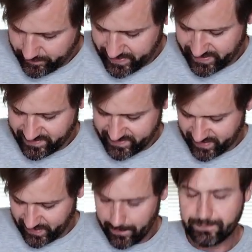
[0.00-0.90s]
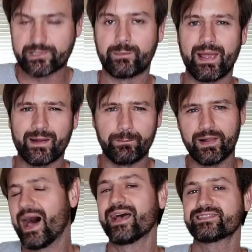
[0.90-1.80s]
These clips are made of
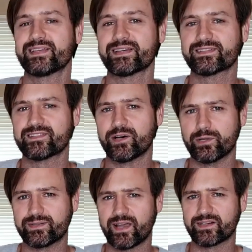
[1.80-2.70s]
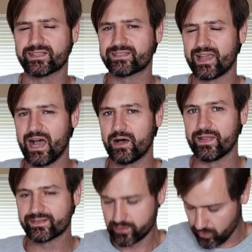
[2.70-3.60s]
plastic, so it's hard to say how
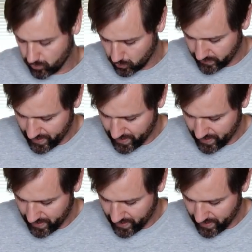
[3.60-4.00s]
that's going to hold